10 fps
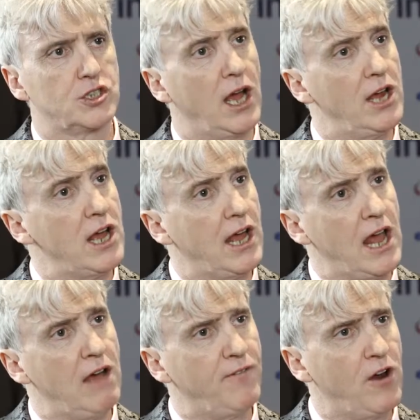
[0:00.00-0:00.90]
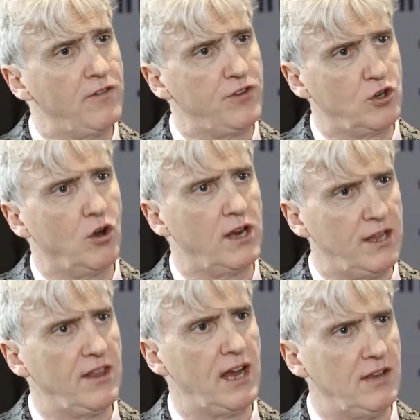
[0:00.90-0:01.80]
And how far have you got
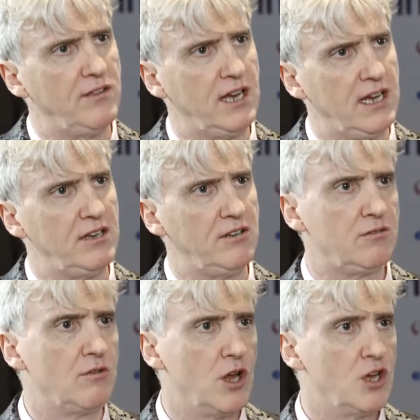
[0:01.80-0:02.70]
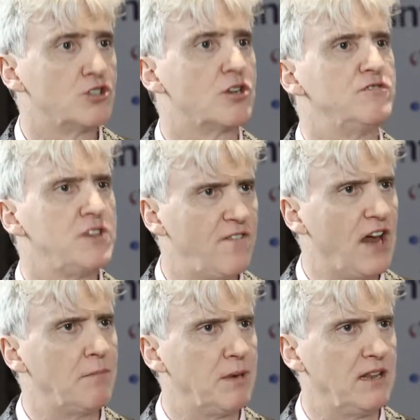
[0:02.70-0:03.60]
in sort of
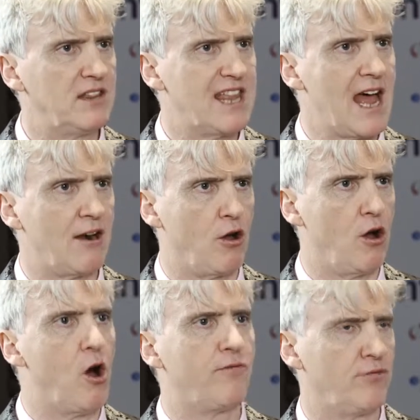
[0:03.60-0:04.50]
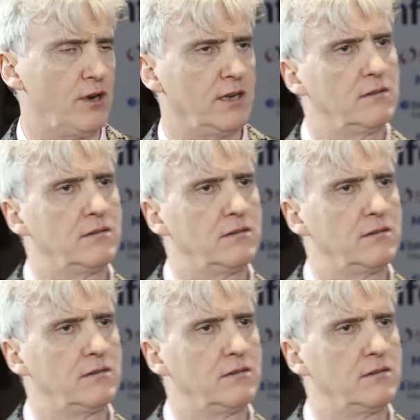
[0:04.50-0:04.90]
developing that offering?